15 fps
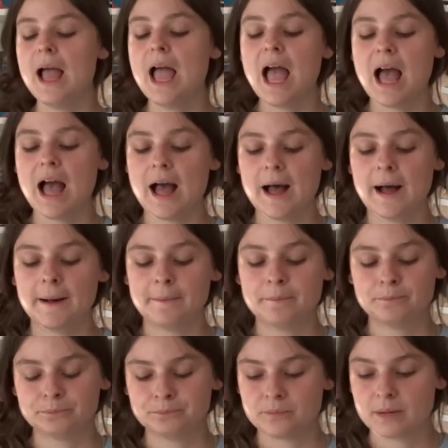
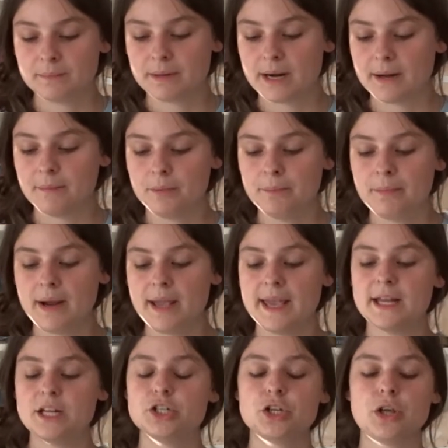But I'm on
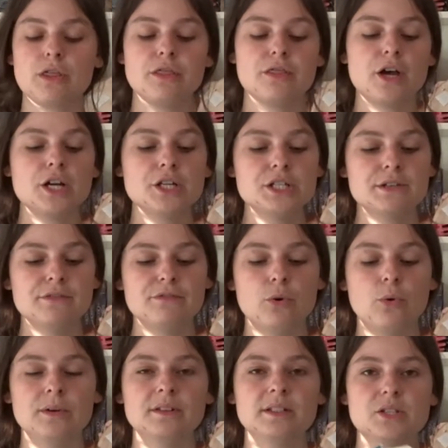page
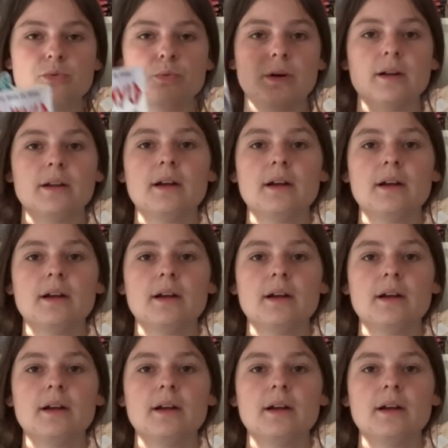34 in this one.